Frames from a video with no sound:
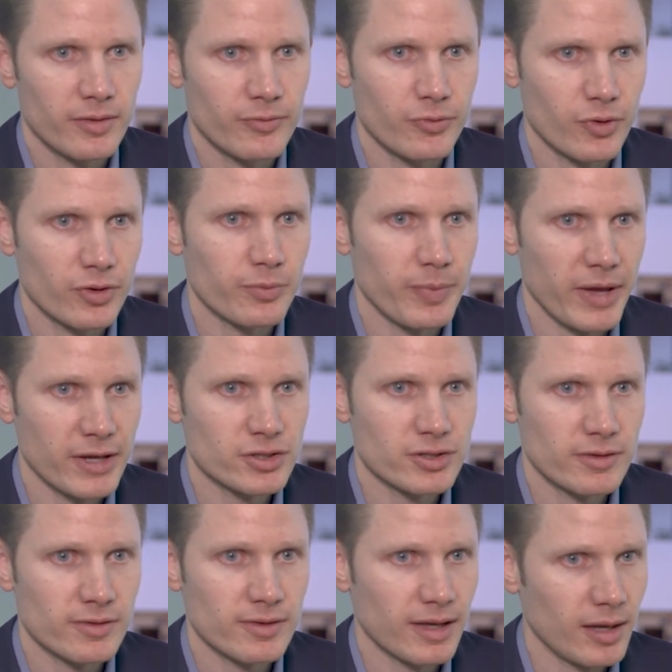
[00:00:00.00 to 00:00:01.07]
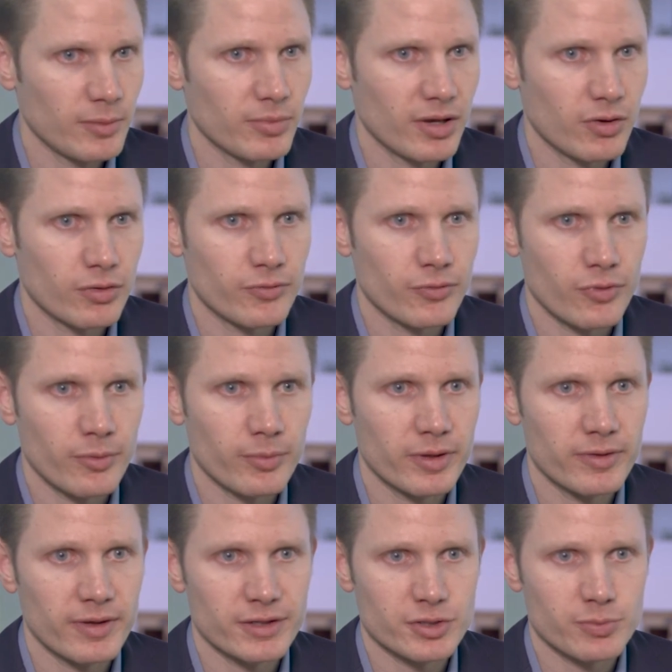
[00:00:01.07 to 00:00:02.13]
first patients can be confirmed in
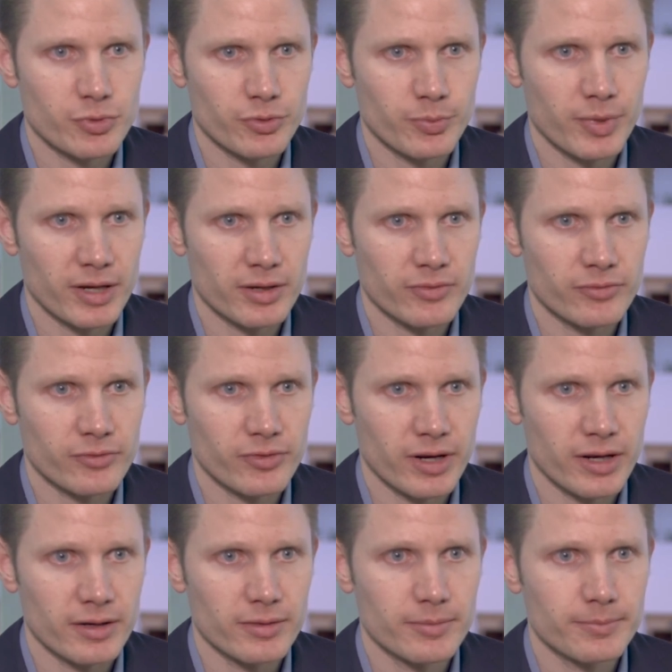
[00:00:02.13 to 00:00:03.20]
such a prospective trial.